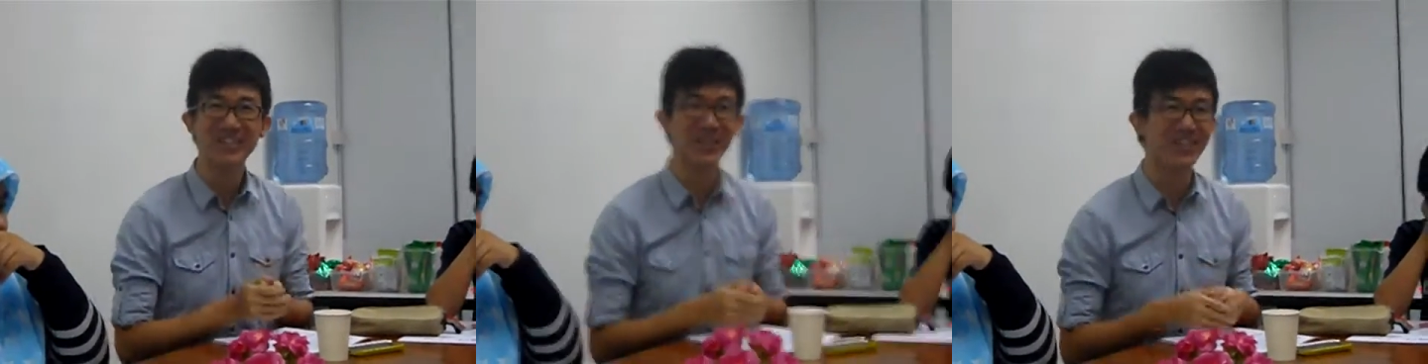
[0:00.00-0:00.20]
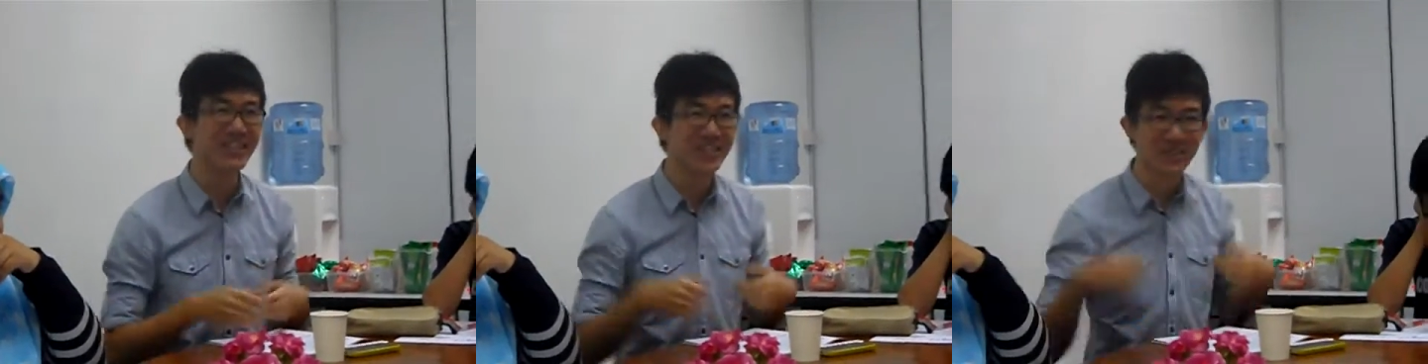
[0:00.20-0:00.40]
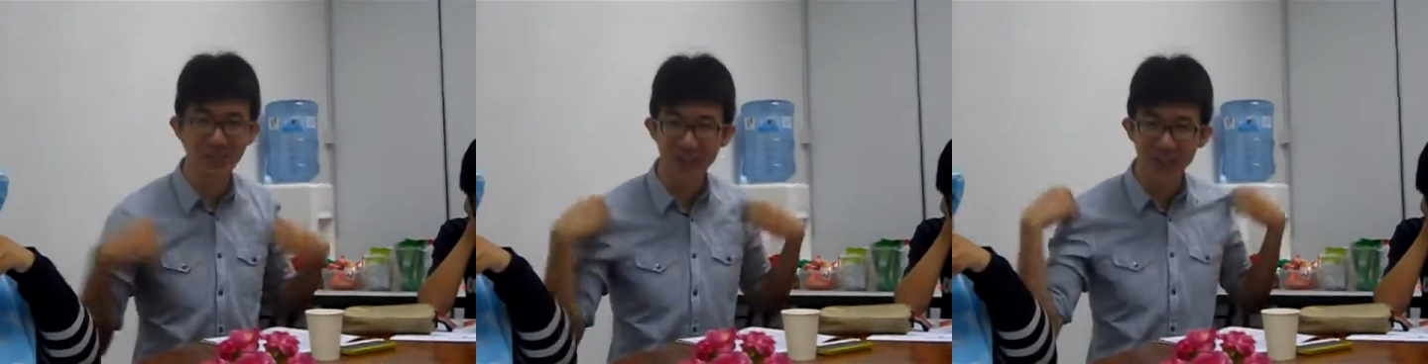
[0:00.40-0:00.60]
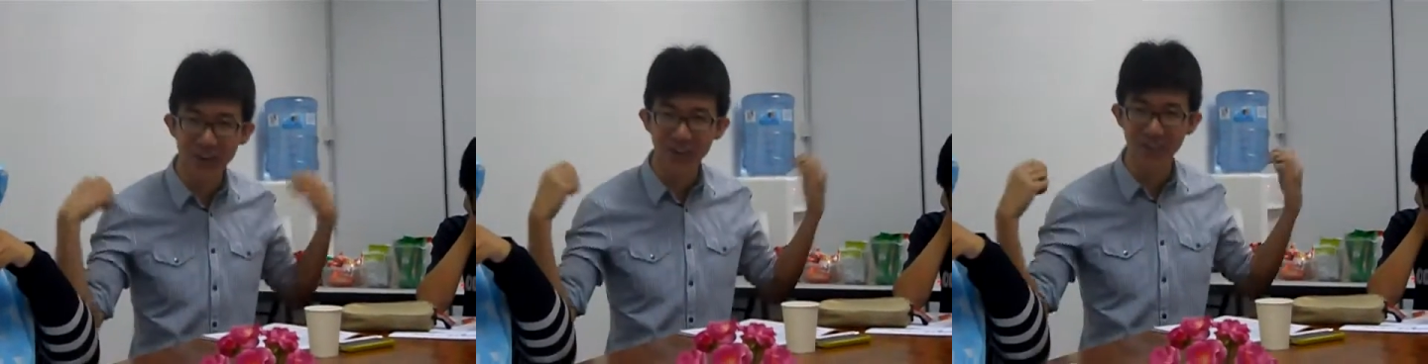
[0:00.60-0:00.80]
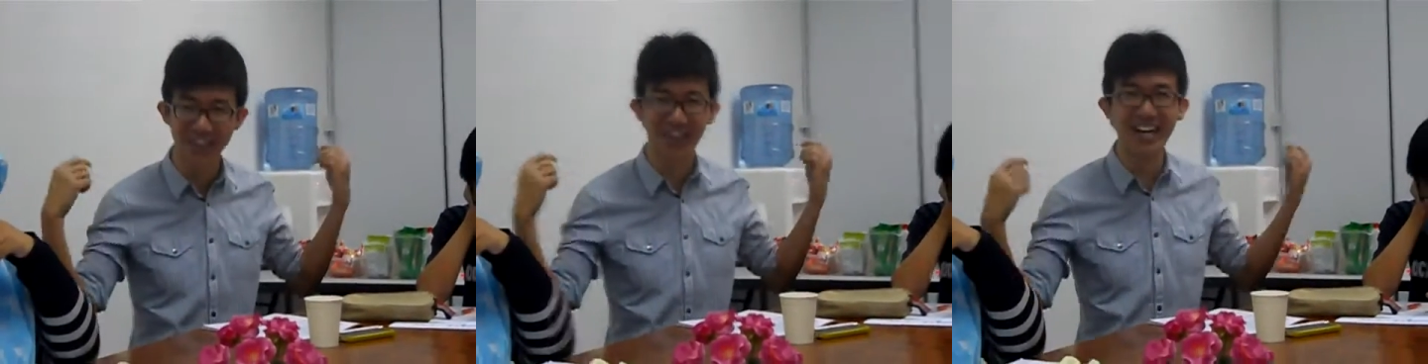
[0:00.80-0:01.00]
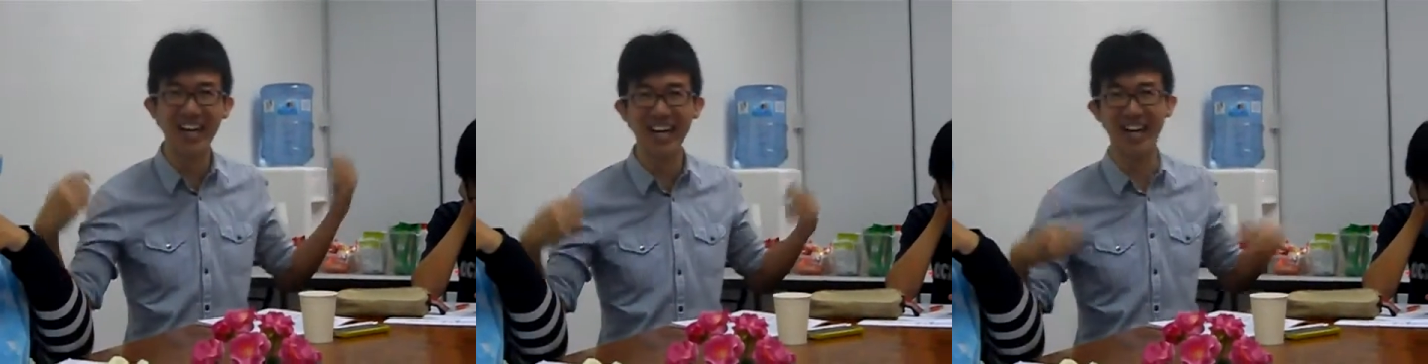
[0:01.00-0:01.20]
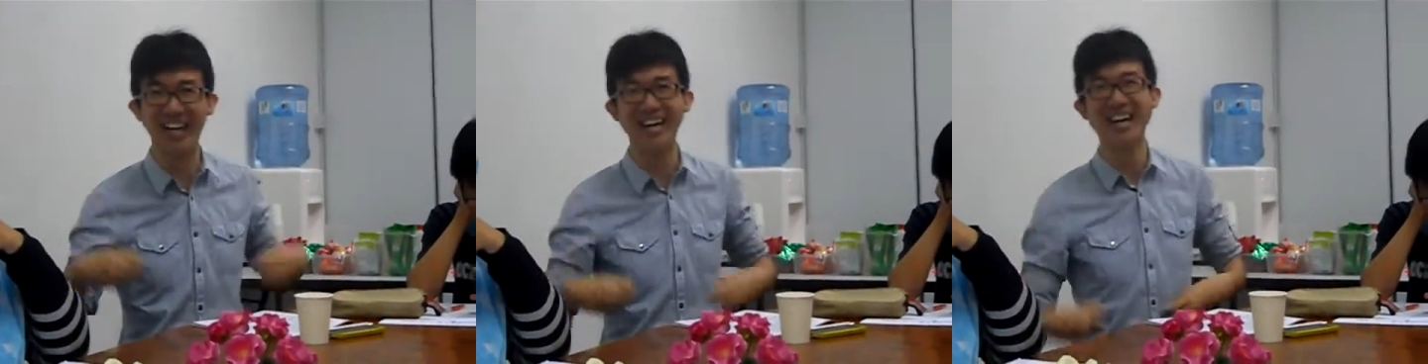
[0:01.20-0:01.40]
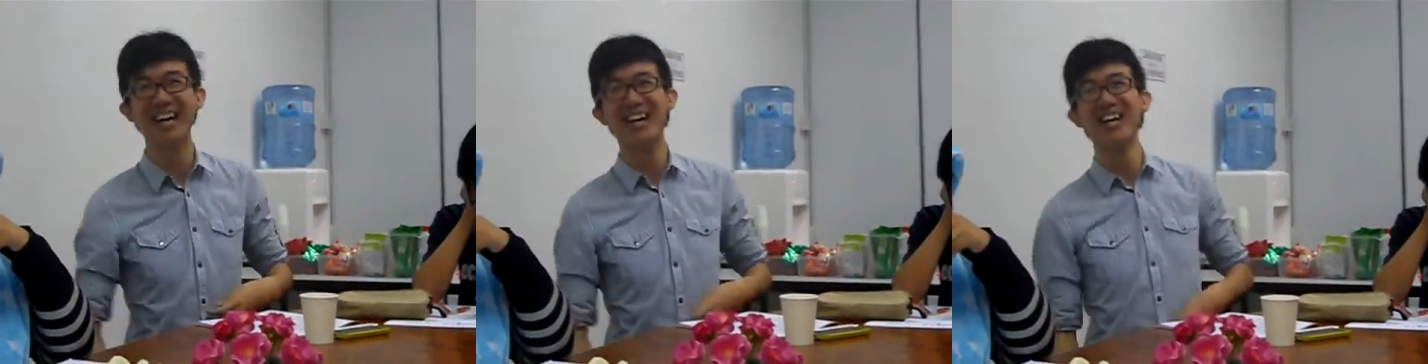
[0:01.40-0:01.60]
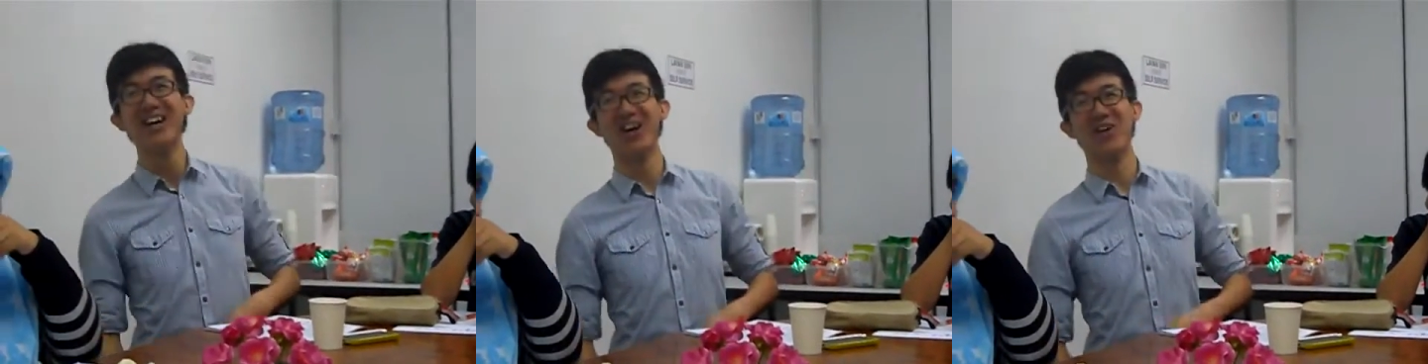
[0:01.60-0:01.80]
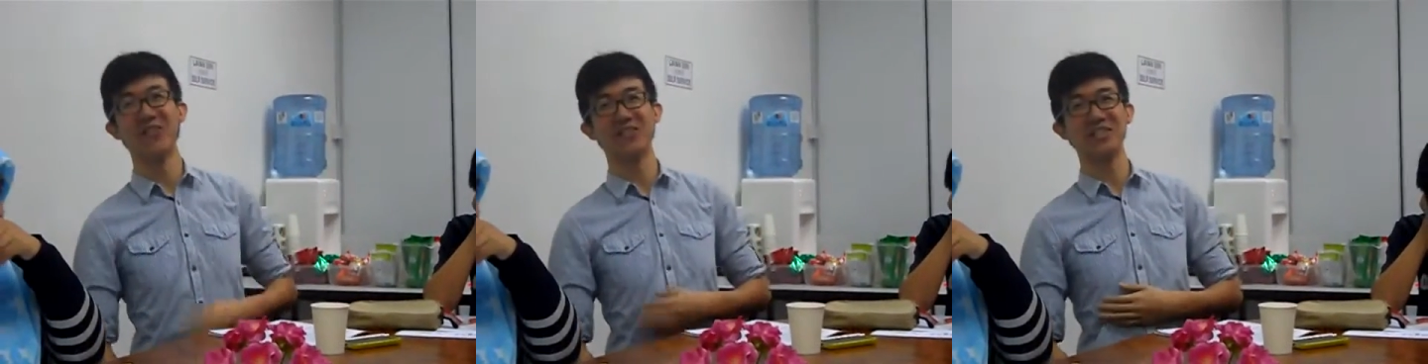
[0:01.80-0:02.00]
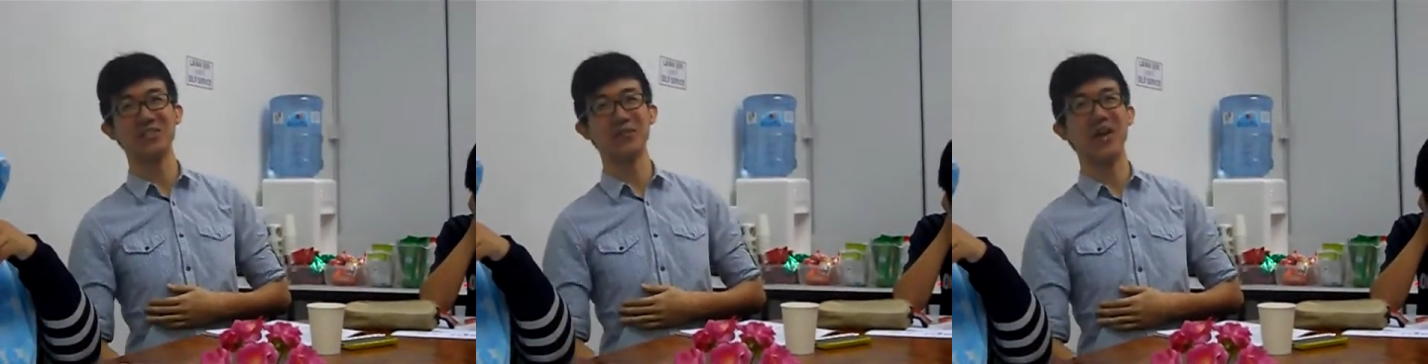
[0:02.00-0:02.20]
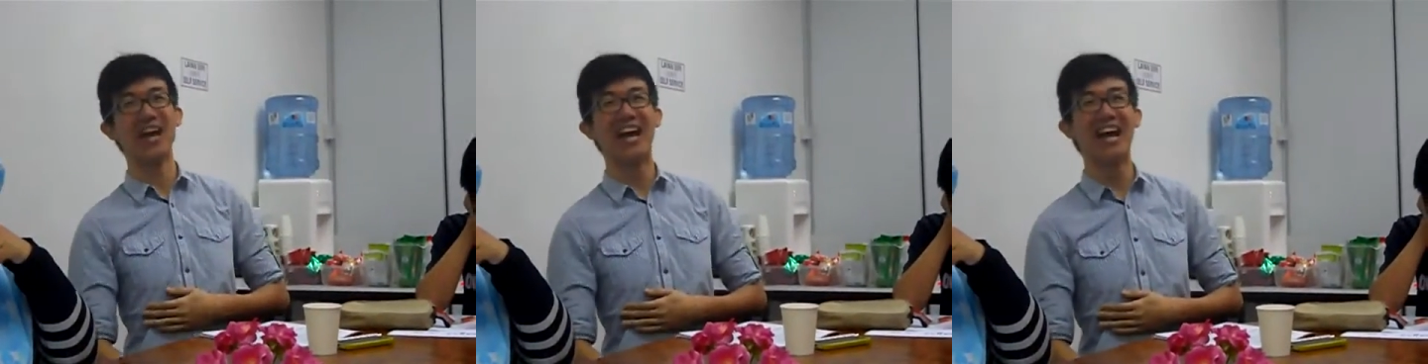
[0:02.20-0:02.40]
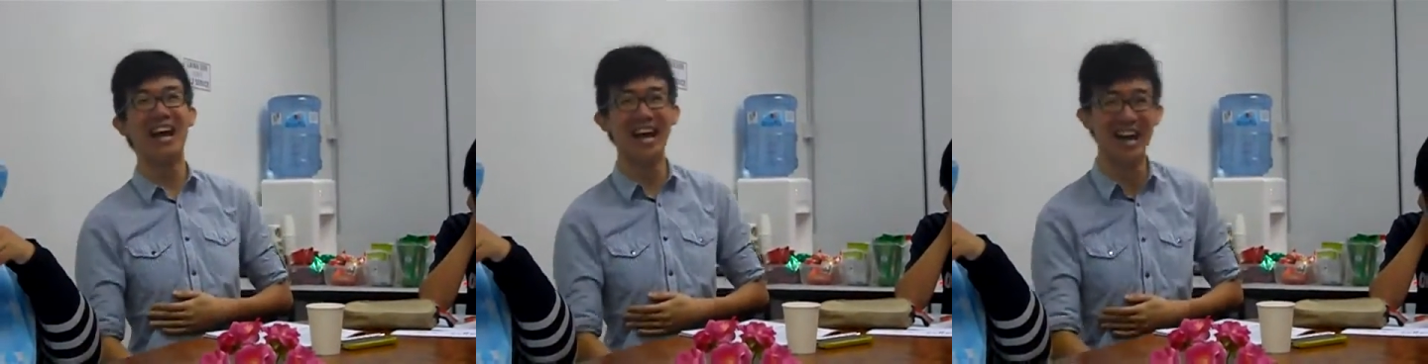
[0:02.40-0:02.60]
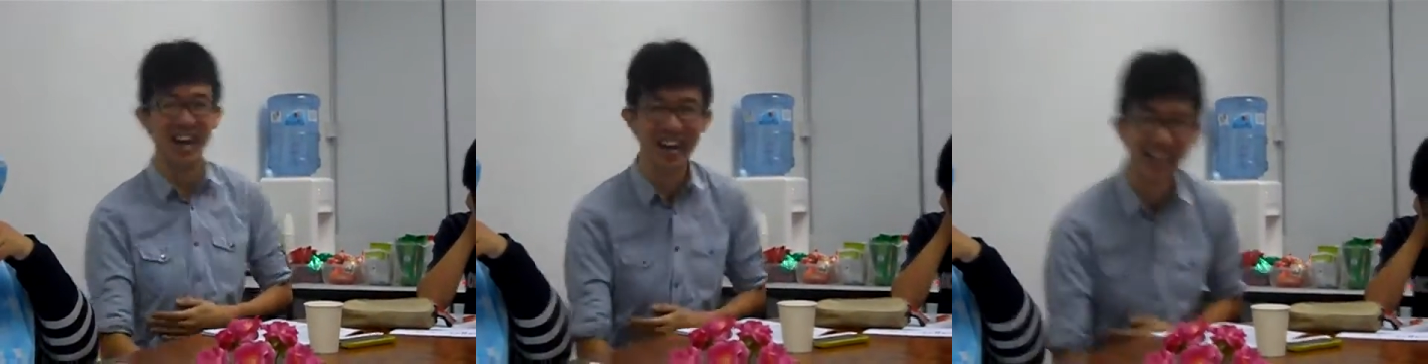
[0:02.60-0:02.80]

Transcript: Don't need to wear all the office wear.